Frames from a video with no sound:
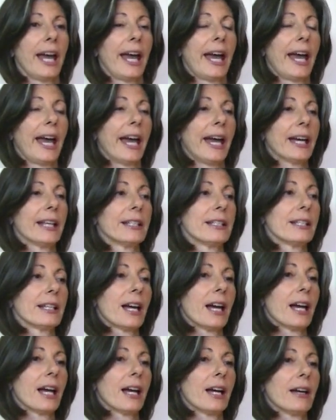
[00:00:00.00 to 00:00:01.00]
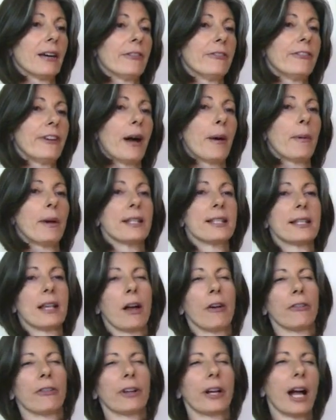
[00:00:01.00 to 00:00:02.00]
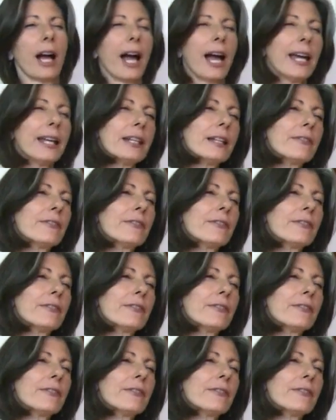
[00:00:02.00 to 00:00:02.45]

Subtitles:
and found myself kind